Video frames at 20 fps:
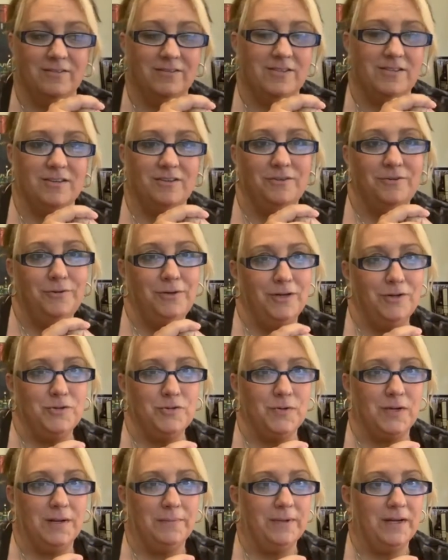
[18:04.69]
So who knows
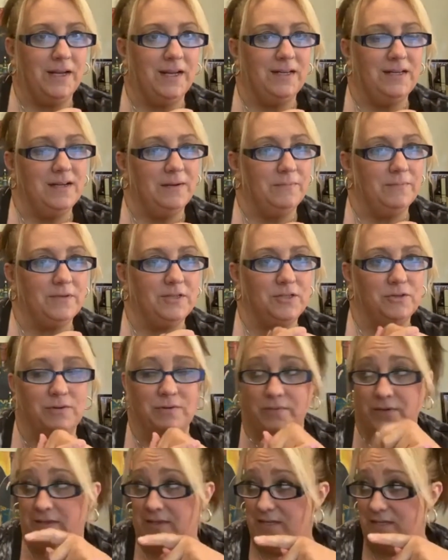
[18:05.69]
what I'm going to end up doing
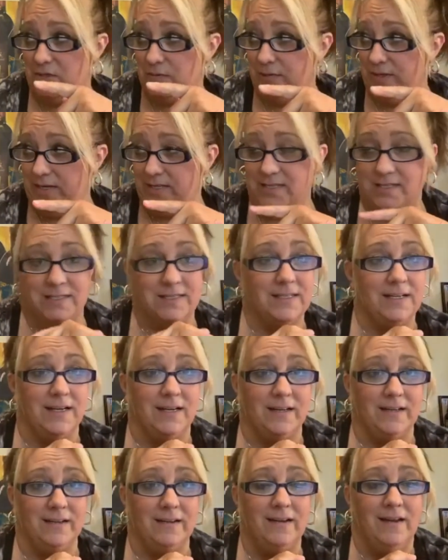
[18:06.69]
with this when it's
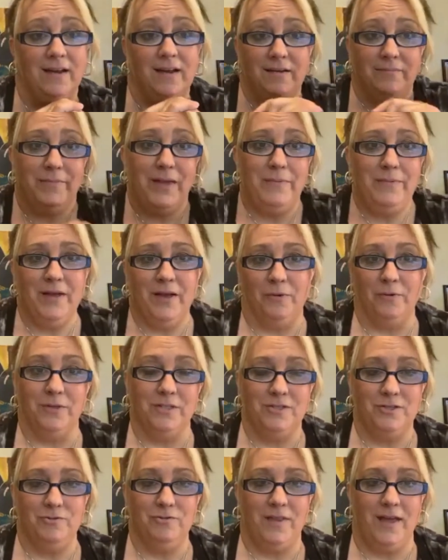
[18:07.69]
done. Maybe I will
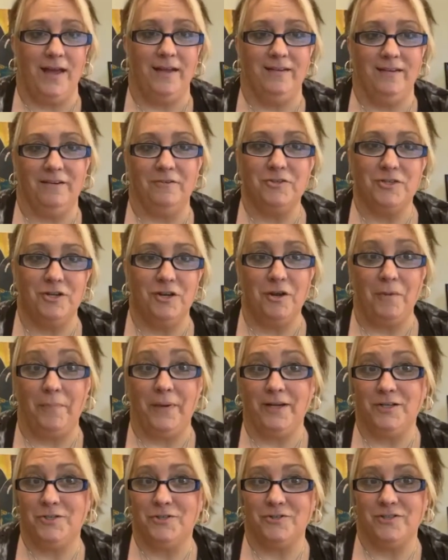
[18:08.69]
do that, and I'll show you
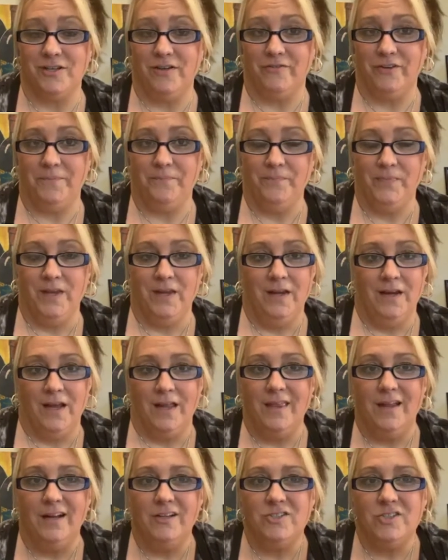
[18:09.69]
pictures of it. And
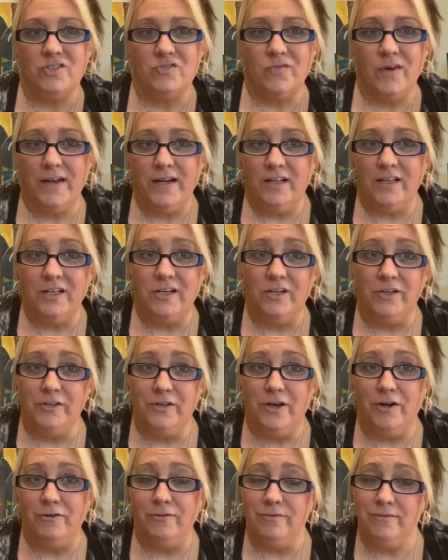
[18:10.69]
then I'll just write a little
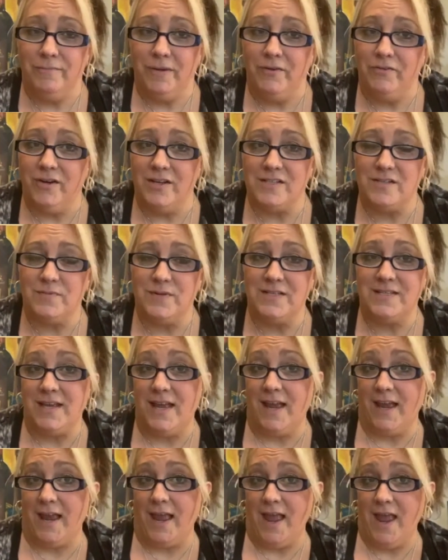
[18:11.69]
note in my recipe
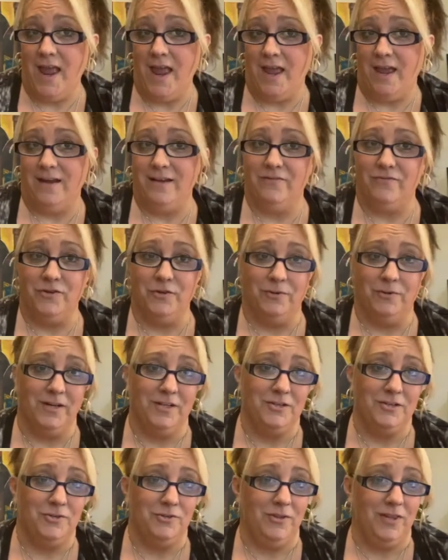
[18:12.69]
saying, and if you want to
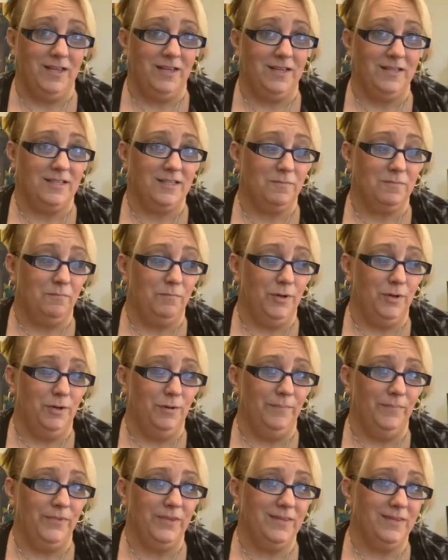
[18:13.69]
do this,
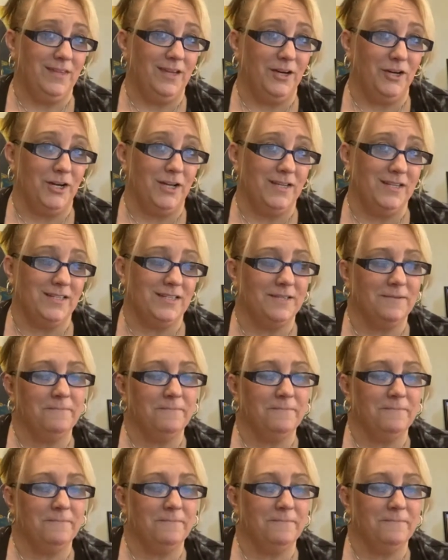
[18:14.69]
boom, there it is.